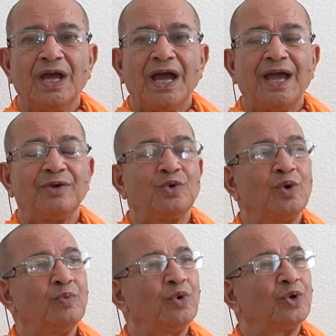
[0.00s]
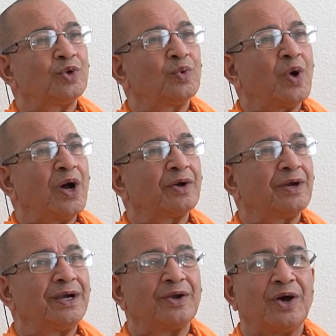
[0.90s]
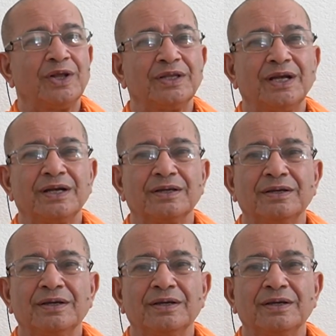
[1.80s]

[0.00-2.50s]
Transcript: I have no more to walk and all that.